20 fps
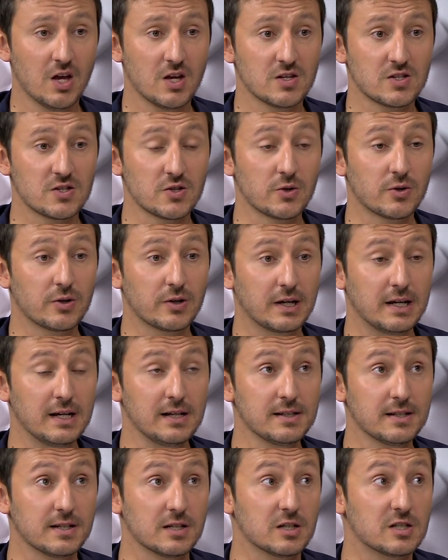So
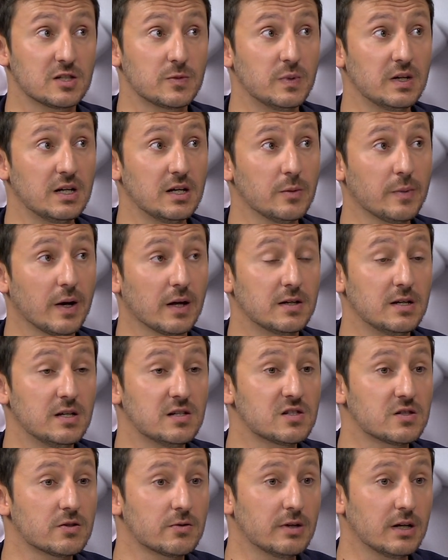Hilde, speaking about
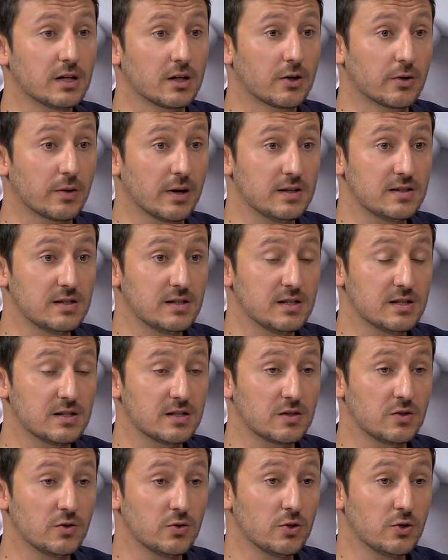history and crisis, you